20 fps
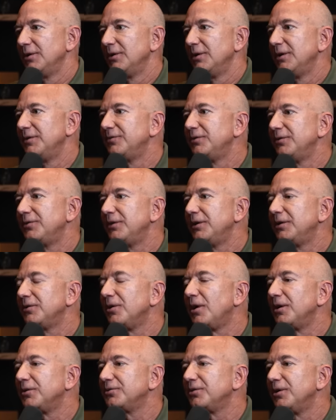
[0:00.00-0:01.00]
if you think
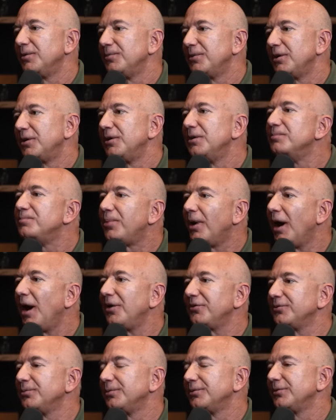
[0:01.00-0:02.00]
long-term that are
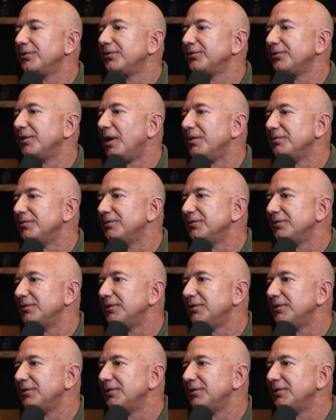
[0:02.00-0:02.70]
impossible to solve if you